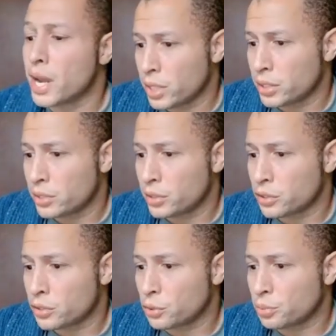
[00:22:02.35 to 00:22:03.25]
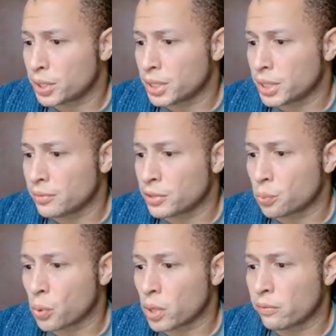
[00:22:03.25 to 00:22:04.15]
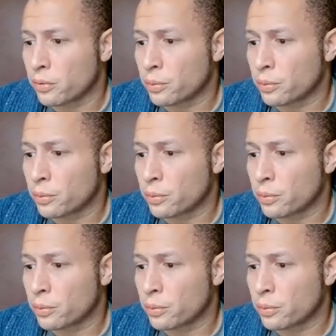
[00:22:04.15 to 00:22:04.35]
what do you believe is one